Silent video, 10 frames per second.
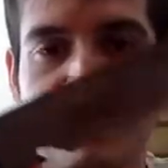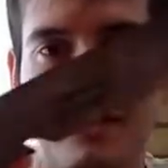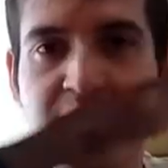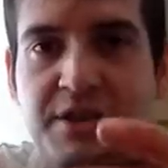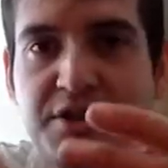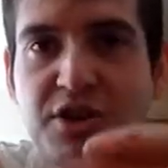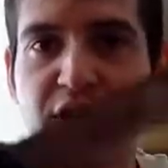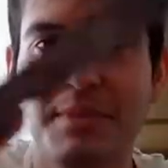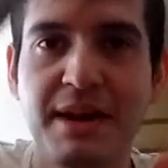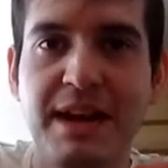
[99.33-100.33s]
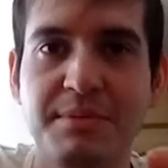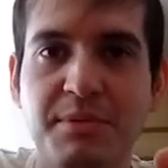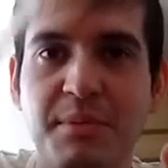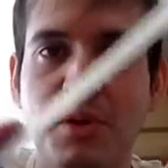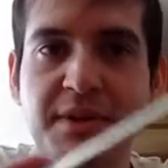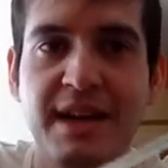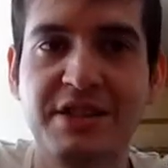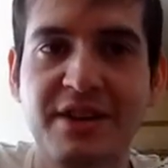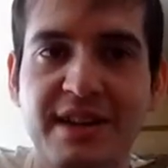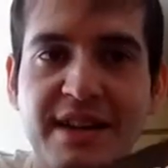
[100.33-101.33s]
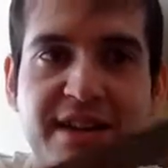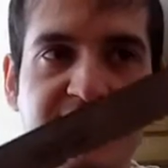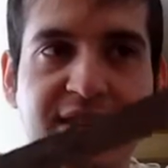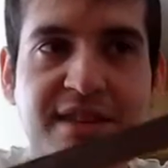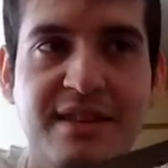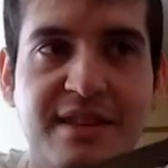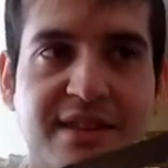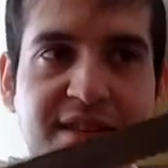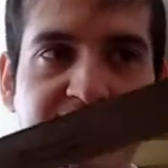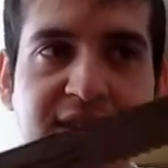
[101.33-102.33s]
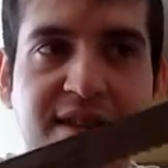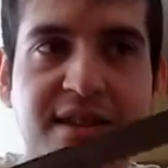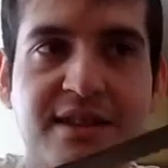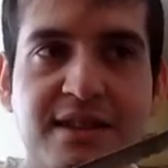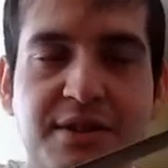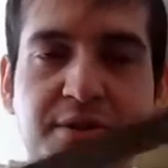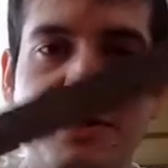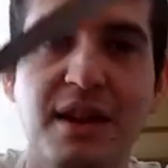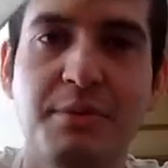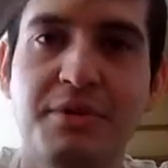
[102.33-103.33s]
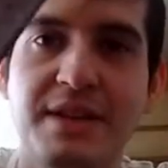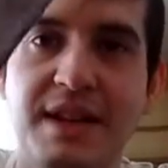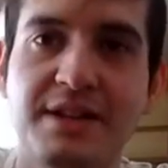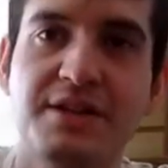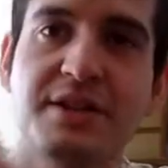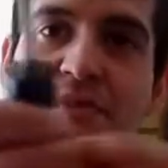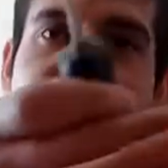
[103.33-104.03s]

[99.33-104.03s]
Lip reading: Nice and sharp. I had to put my own edge on it because they don't come with an edge.